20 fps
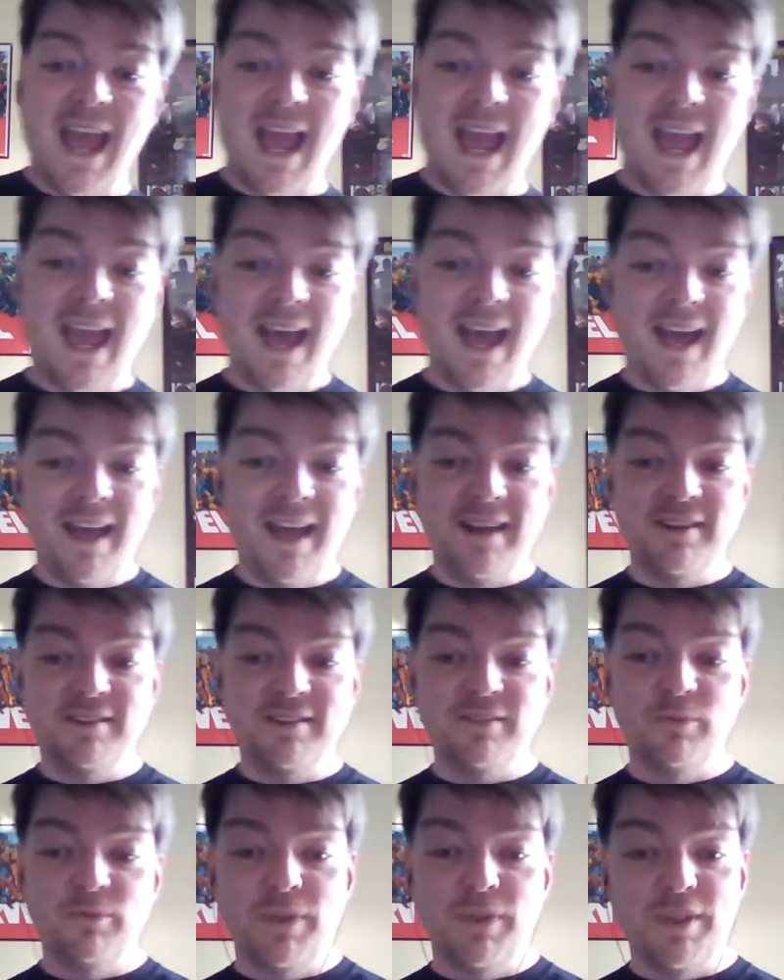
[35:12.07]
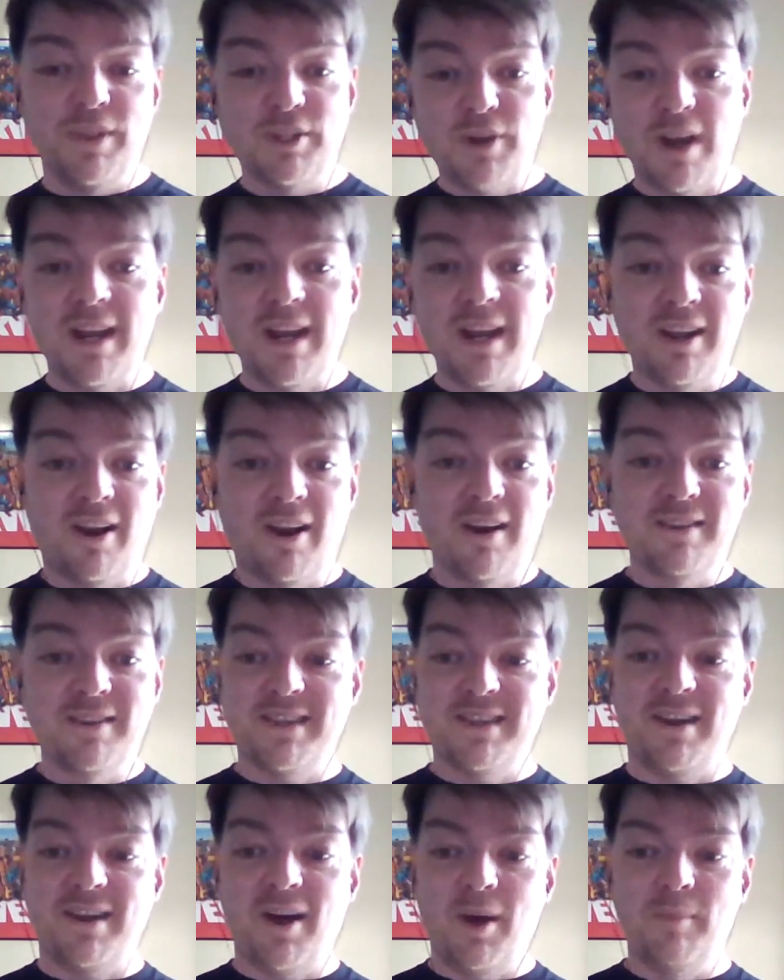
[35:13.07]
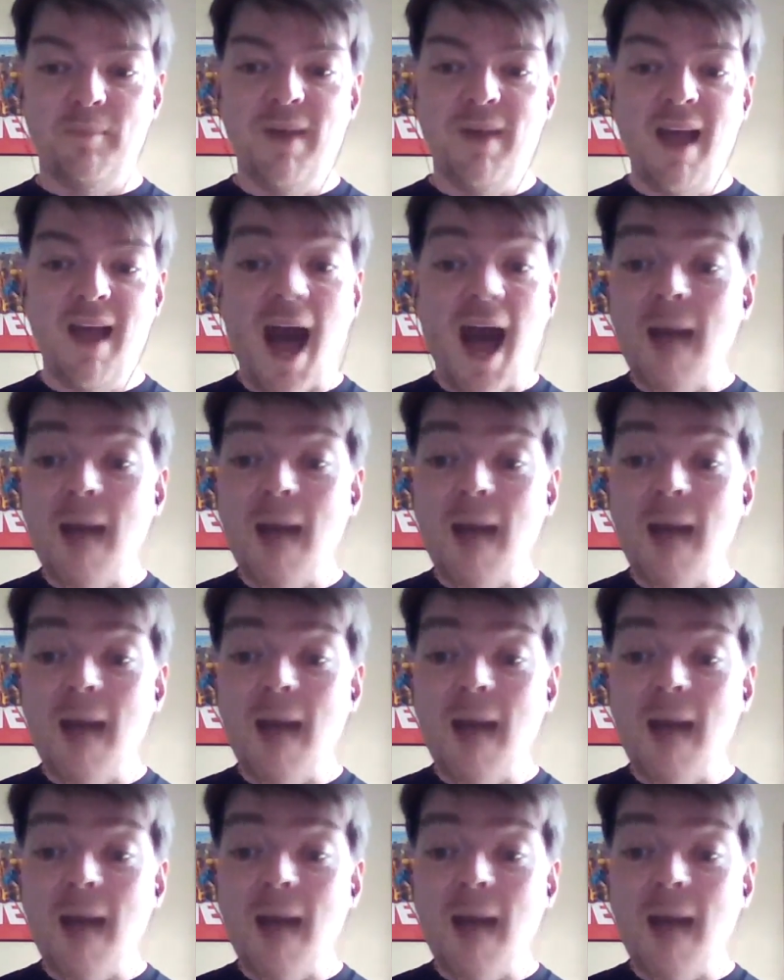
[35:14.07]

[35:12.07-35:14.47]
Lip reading: And when the trading cards come,